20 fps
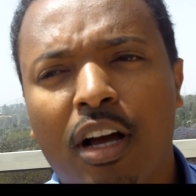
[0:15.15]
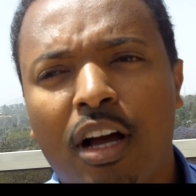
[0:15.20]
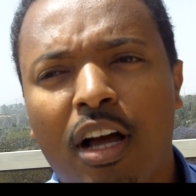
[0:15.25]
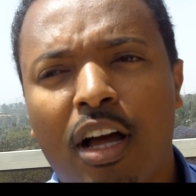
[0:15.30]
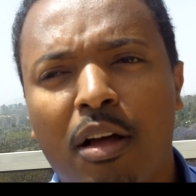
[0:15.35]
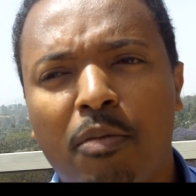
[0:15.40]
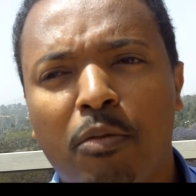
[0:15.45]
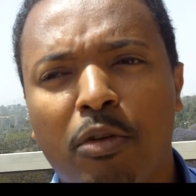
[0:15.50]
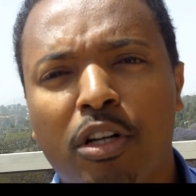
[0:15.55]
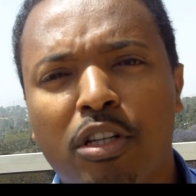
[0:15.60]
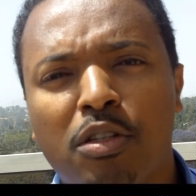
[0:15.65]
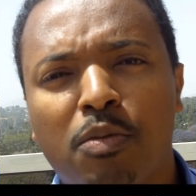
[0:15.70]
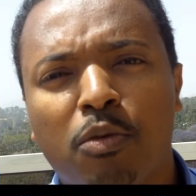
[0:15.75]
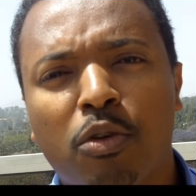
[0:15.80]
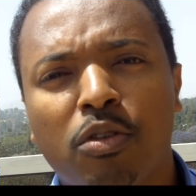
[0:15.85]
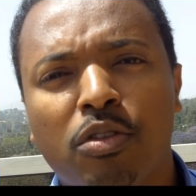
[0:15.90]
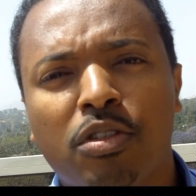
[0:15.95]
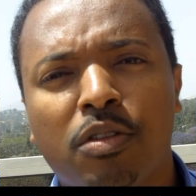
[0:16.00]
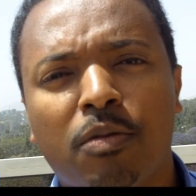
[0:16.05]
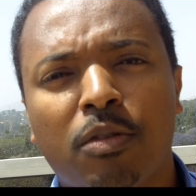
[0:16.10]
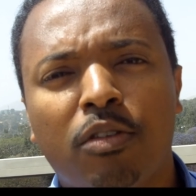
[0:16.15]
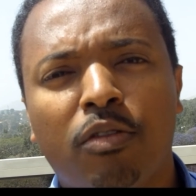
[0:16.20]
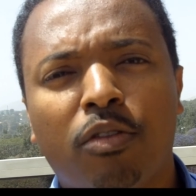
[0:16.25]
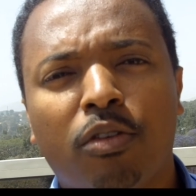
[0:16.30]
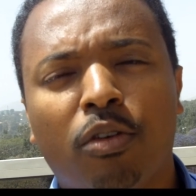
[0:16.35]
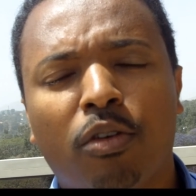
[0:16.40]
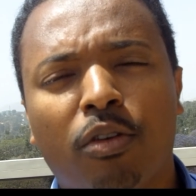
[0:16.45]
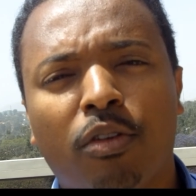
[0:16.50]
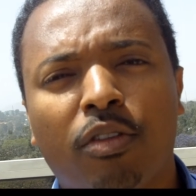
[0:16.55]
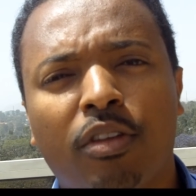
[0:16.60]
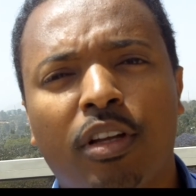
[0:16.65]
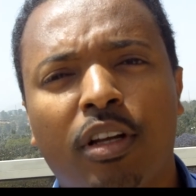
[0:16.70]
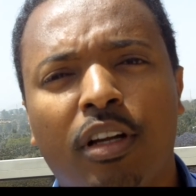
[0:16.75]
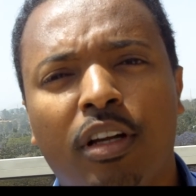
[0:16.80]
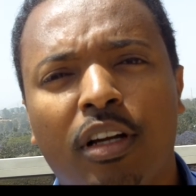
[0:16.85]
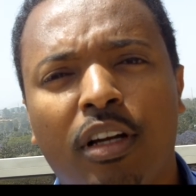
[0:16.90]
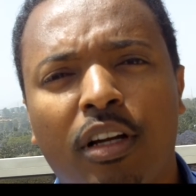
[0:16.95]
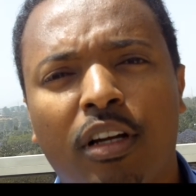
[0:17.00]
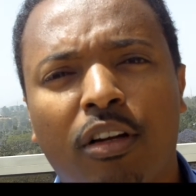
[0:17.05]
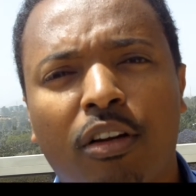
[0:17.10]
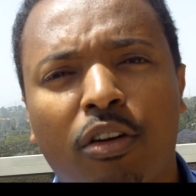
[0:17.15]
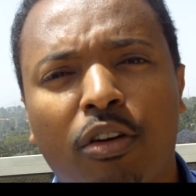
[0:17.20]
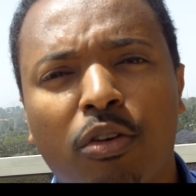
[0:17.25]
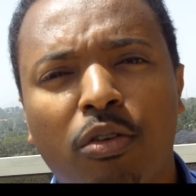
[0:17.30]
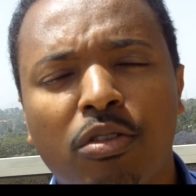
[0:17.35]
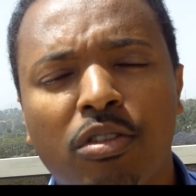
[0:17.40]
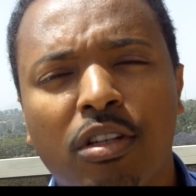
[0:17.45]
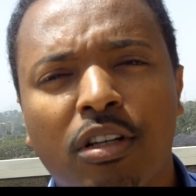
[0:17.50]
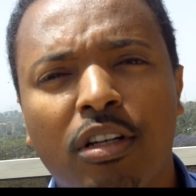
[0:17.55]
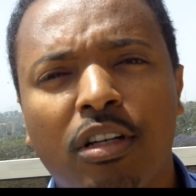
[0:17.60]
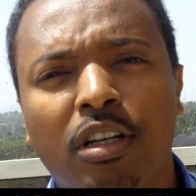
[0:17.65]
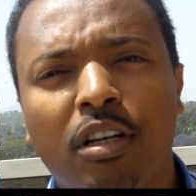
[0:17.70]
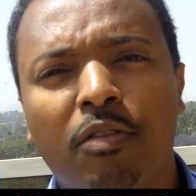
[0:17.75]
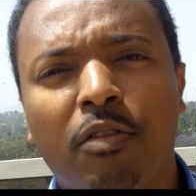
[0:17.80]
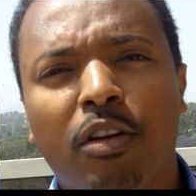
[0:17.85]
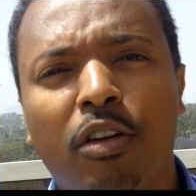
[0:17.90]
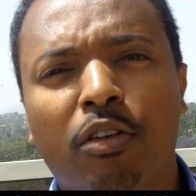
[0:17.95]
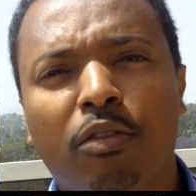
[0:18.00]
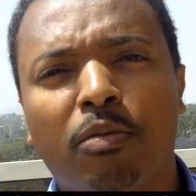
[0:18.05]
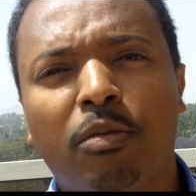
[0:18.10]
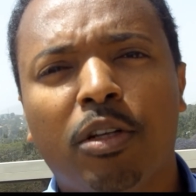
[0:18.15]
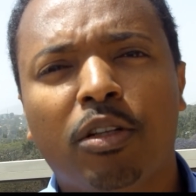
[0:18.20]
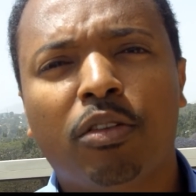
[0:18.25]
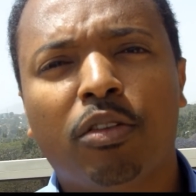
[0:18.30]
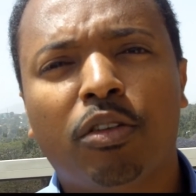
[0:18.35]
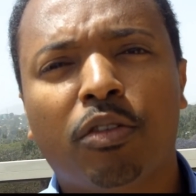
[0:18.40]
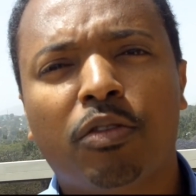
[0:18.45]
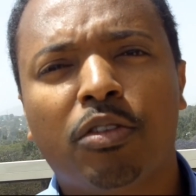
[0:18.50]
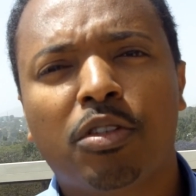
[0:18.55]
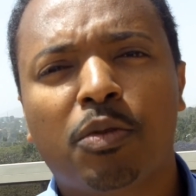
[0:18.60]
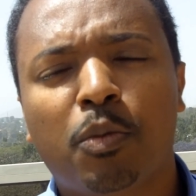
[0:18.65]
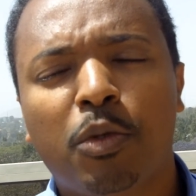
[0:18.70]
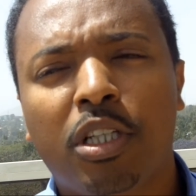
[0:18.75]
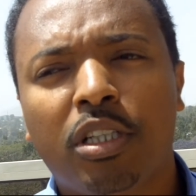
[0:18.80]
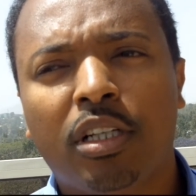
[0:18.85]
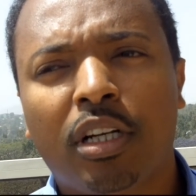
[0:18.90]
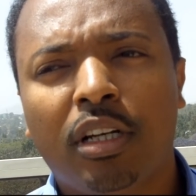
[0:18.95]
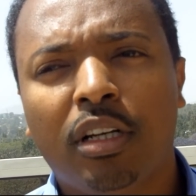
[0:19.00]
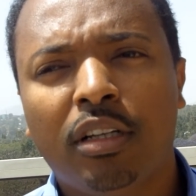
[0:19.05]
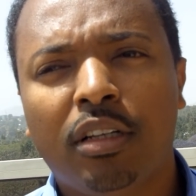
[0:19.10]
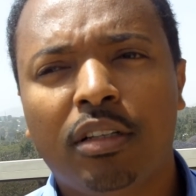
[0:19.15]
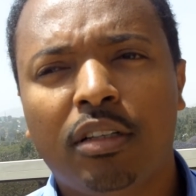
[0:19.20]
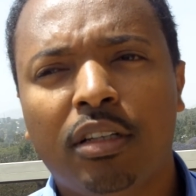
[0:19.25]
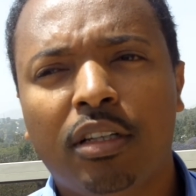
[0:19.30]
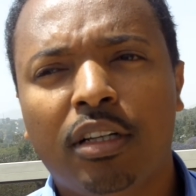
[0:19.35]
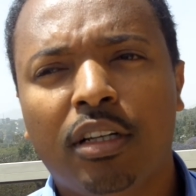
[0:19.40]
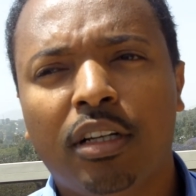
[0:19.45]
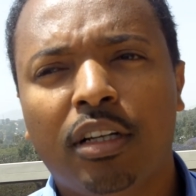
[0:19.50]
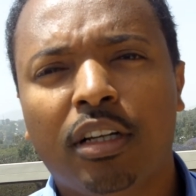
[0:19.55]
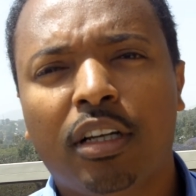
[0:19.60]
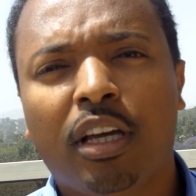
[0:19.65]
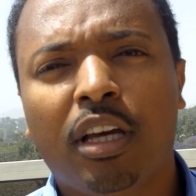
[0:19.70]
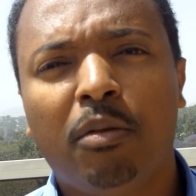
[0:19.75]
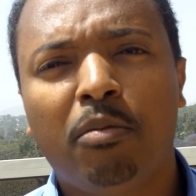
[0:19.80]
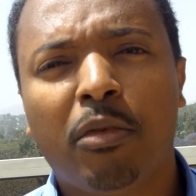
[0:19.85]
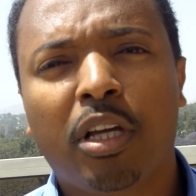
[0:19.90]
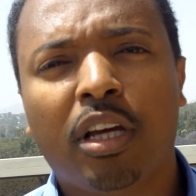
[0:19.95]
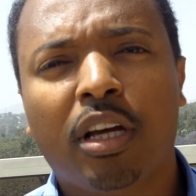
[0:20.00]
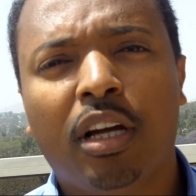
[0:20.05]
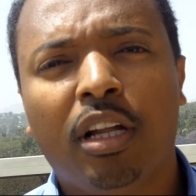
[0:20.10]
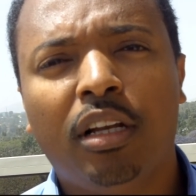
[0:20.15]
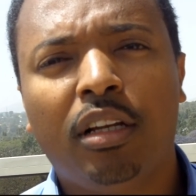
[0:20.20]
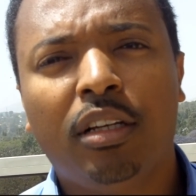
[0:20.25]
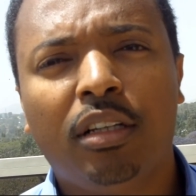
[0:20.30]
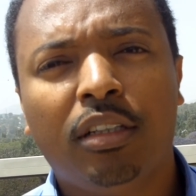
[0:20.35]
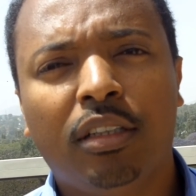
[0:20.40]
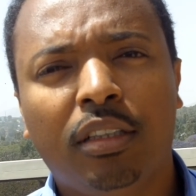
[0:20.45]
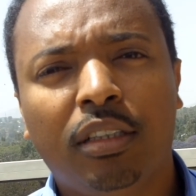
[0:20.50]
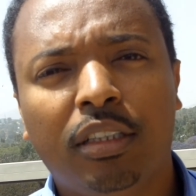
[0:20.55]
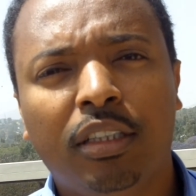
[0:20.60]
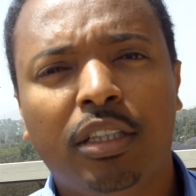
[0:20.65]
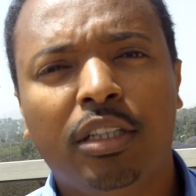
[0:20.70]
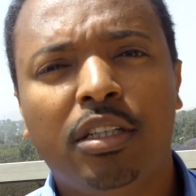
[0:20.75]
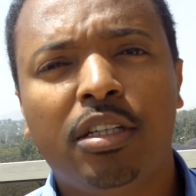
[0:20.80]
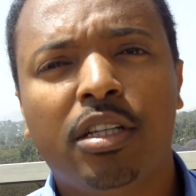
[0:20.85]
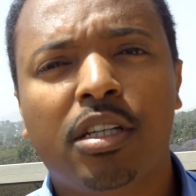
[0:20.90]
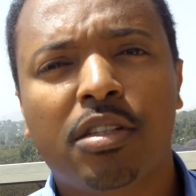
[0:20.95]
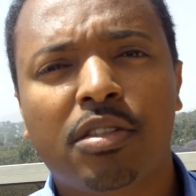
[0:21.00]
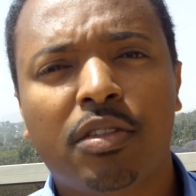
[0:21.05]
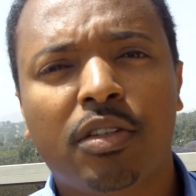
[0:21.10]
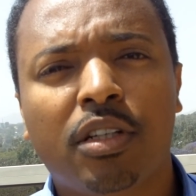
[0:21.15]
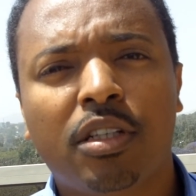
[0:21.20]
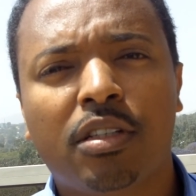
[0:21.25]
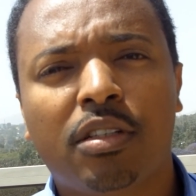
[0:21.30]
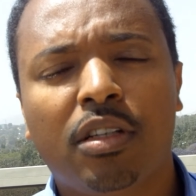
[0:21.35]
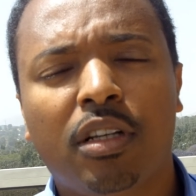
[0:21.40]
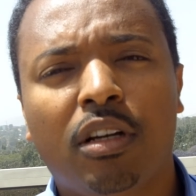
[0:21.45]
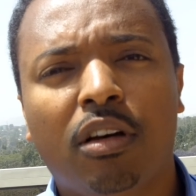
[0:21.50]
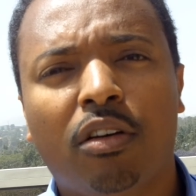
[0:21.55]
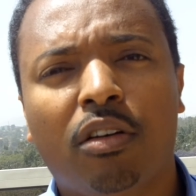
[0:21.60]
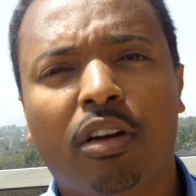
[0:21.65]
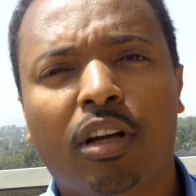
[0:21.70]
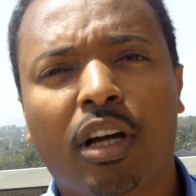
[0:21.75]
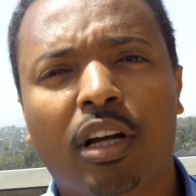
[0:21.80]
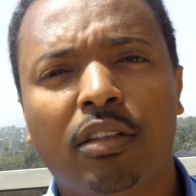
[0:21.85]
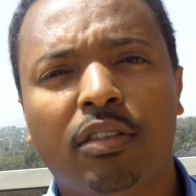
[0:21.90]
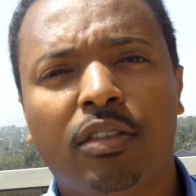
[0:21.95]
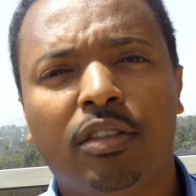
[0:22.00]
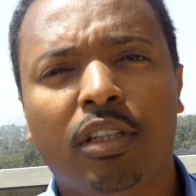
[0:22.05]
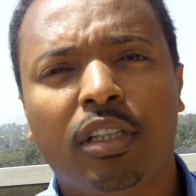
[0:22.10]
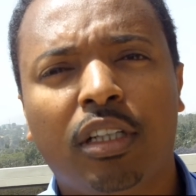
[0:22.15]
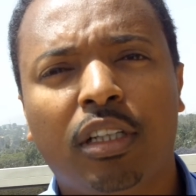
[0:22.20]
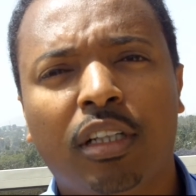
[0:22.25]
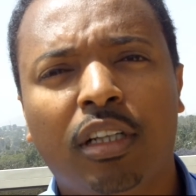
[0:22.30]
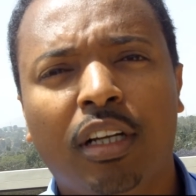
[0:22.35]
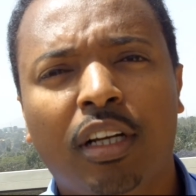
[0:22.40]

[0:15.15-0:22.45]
I am responsible for the growth and development of especially the chemical industries in our country.